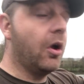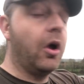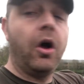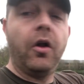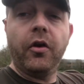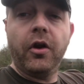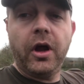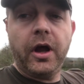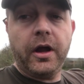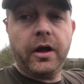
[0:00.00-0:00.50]

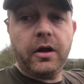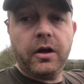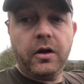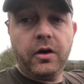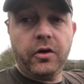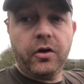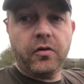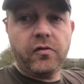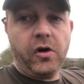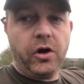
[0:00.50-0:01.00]
on the
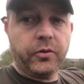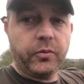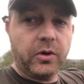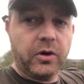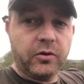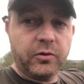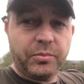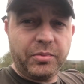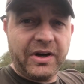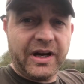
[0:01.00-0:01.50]
rod
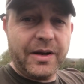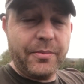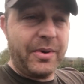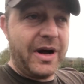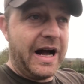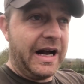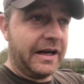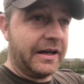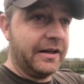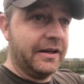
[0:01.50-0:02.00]
when I was bringing it
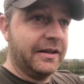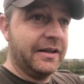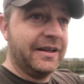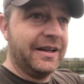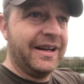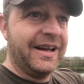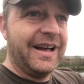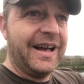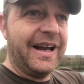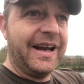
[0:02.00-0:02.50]
back,
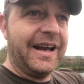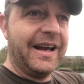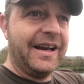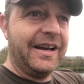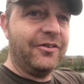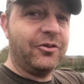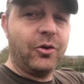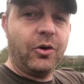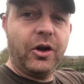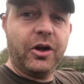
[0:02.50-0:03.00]
and then
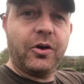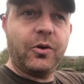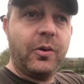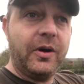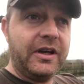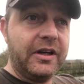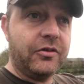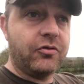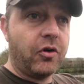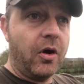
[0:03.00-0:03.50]
it sort of like
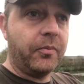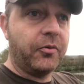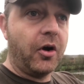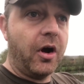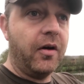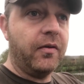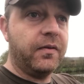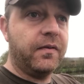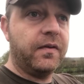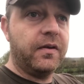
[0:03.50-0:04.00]
quickly dropped
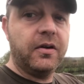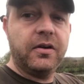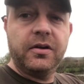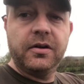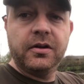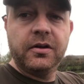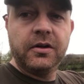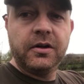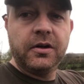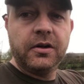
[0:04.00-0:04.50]
off.
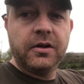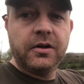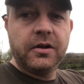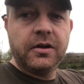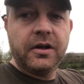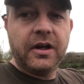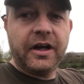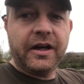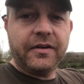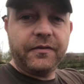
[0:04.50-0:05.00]

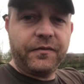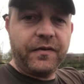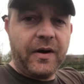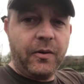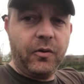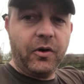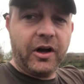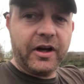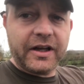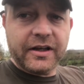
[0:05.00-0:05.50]
And it
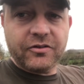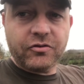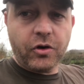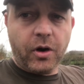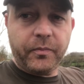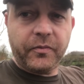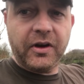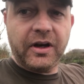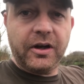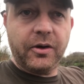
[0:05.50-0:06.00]
felt like it
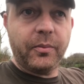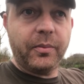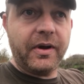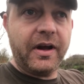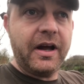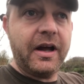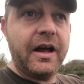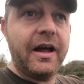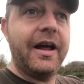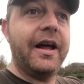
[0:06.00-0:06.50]
dropped a little
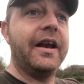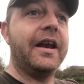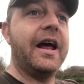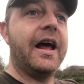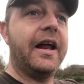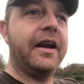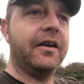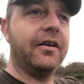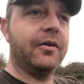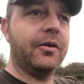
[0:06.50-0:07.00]
bit, and
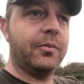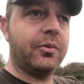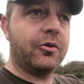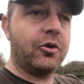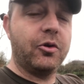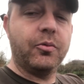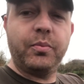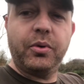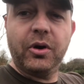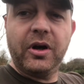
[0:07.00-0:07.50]
then
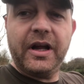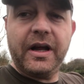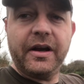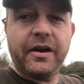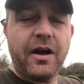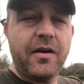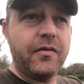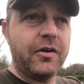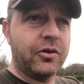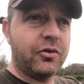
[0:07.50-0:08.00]
could pull it
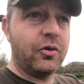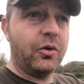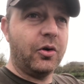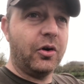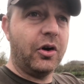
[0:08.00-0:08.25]
another